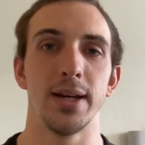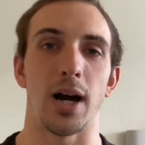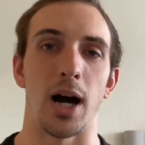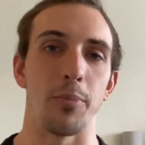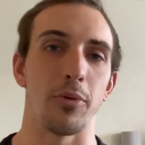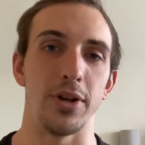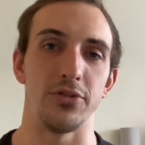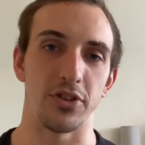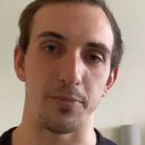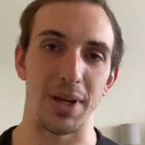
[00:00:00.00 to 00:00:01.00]
operate
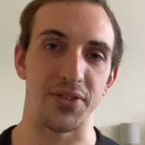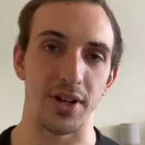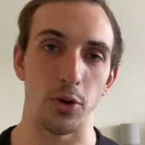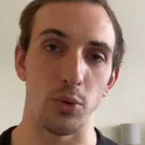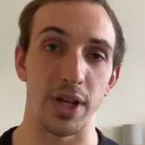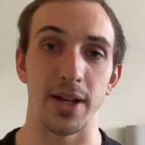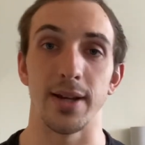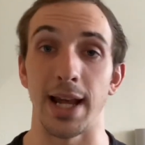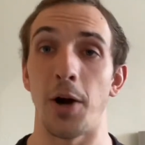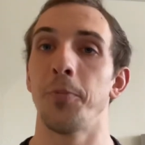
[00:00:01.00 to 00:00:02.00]
just based on greed.
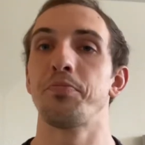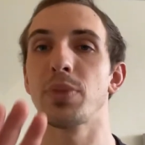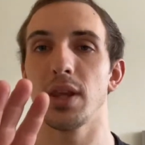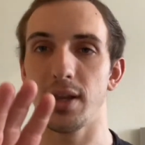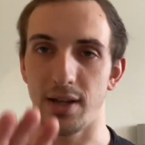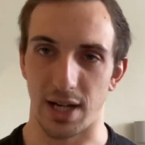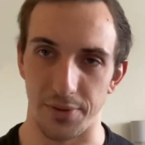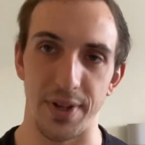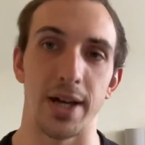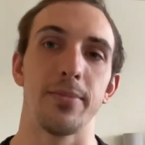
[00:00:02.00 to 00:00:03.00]
Now,
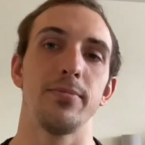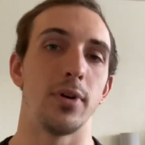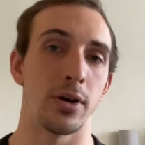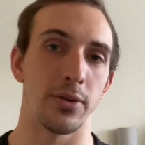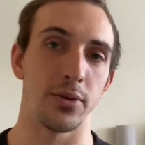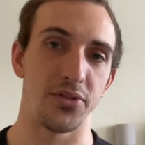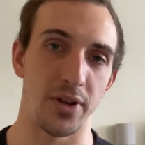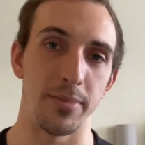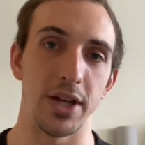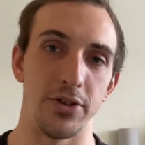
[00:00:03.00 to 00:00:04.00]
caveat, are there
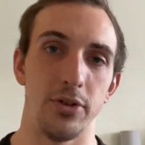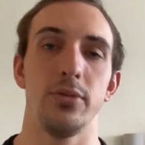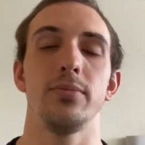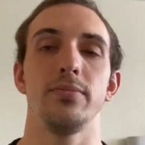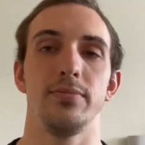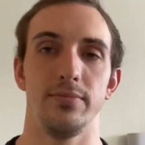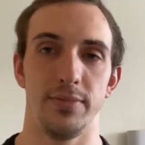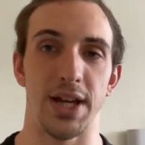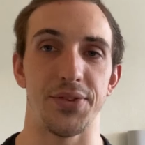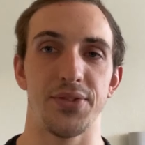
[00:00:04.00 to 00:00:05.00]
some that do?
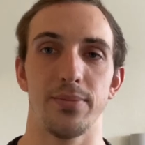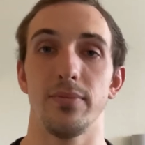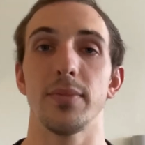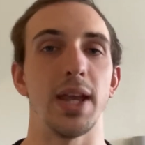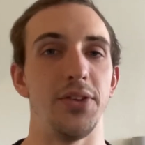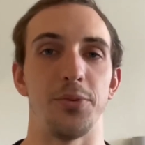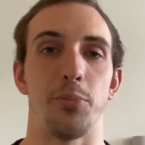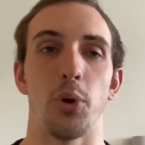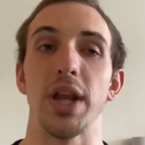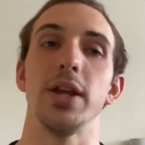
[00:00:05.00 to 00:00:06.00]
Yes. Case in
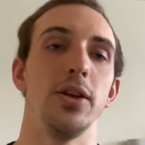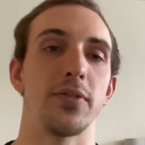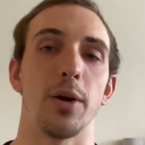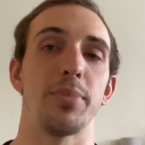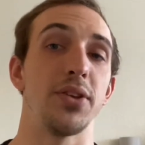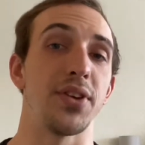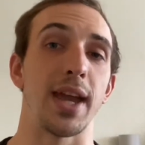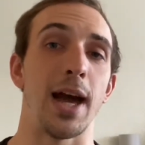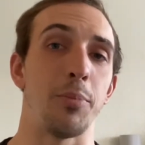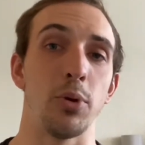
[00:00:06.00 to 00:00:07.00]
point, you have companies
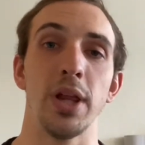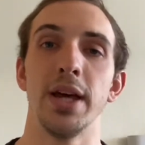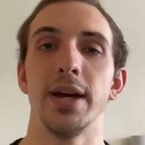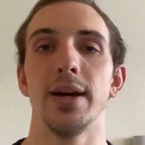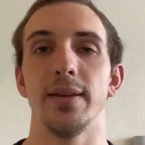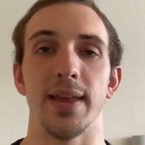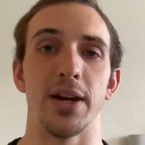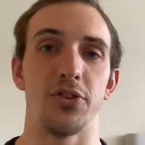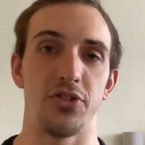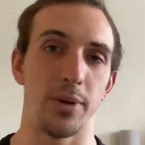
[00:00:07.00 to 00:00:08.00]
like Apple
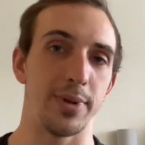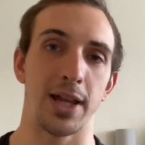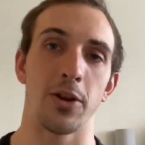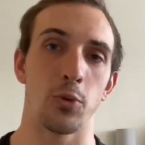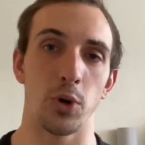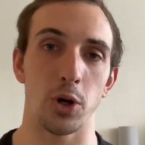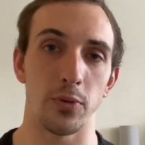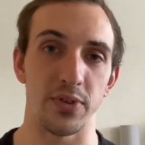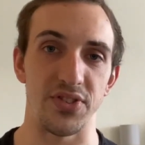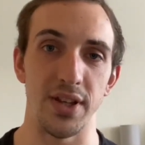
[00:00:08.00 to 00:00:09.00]
that ship a lot of their work
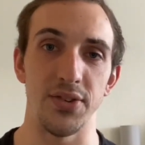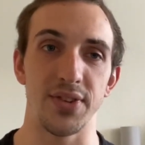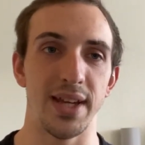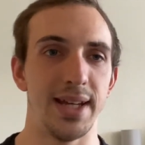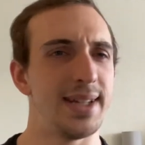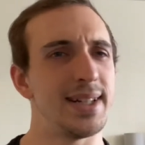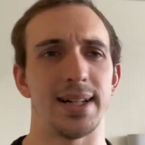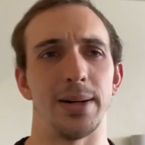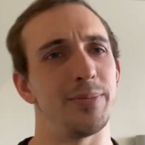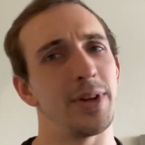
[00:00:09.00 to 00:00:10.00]
overseas.
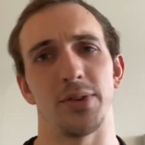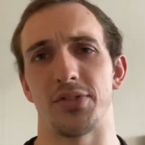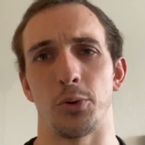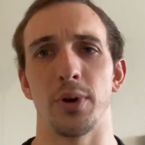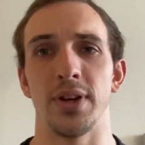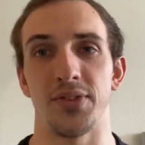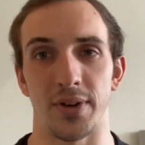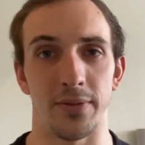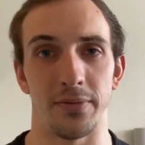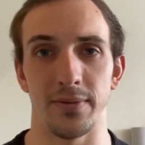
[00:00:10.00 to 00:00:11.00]
There's stories
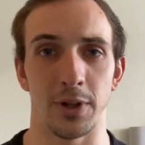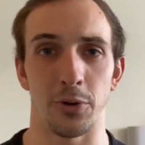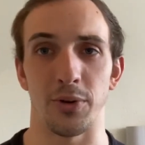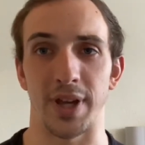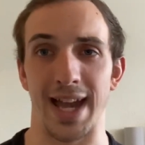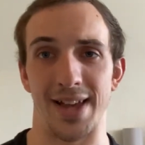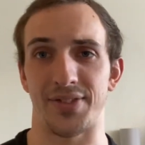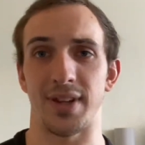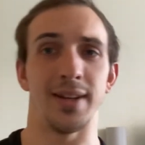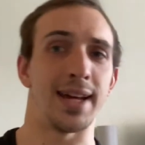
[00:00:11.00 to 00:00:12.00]
of literally
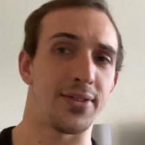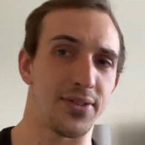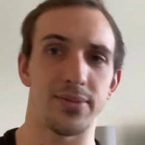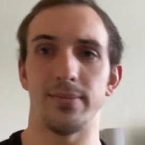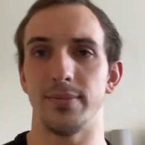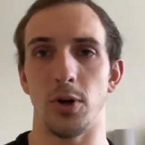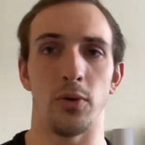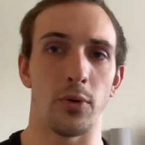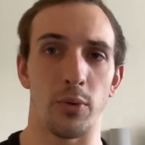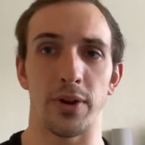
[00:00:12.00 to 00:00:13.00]
casting nets
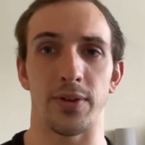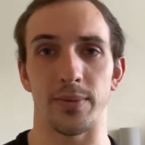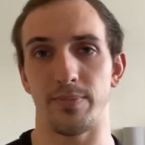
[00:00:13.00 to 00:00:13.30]
over where the